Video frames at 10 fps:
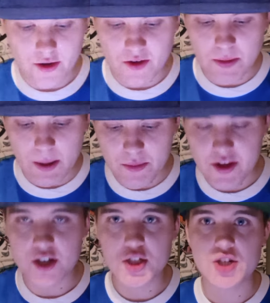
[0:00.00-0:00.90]
So his main
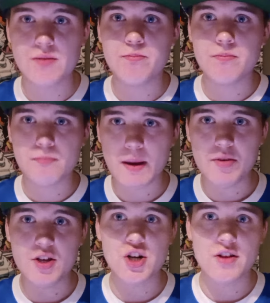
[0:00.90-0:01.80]

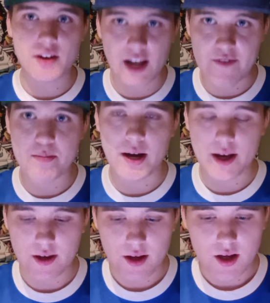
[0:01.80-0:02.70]
position is a
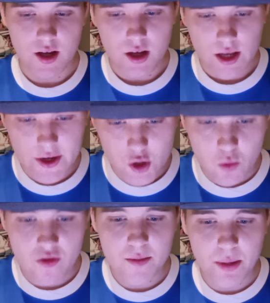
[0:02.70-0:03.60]
left-back. He can
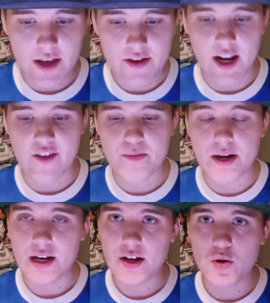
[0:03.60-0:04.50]
also play as a
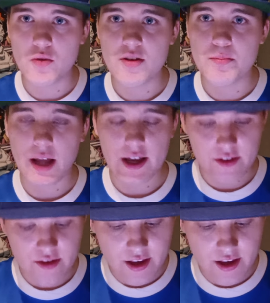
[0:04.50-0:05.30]
left-mid, and he can also play as a